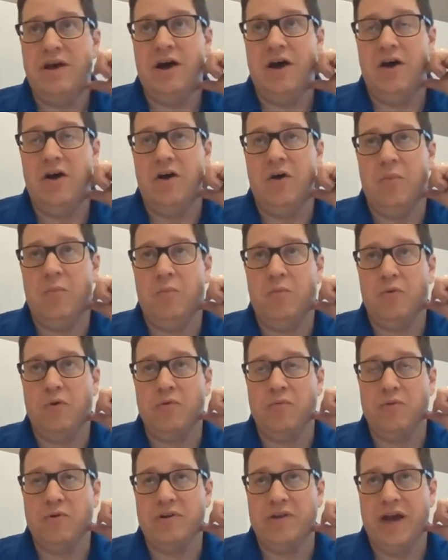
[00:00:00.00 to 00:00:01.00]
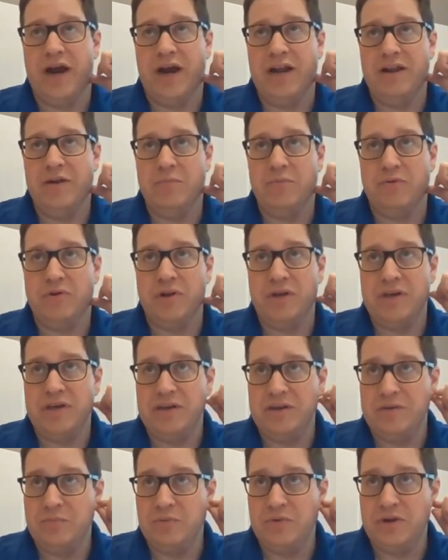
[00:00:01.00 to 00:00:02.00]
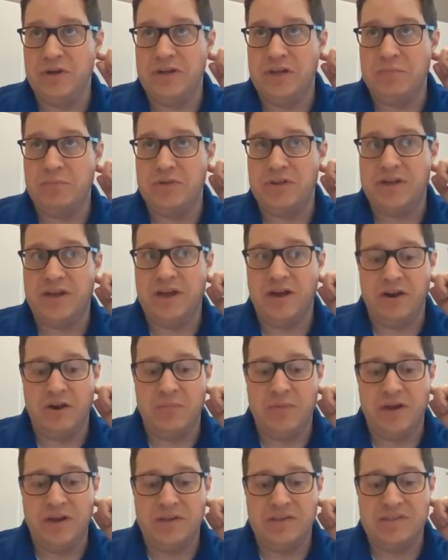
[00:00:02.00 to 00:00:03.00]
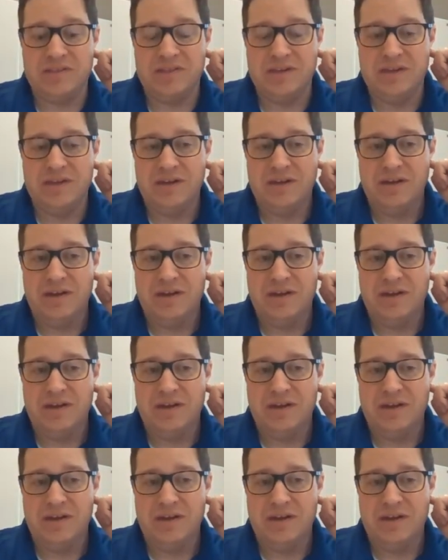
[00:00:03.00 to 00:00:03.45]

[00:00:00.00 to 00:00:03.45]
we're tied in pretty deep with the carrier base.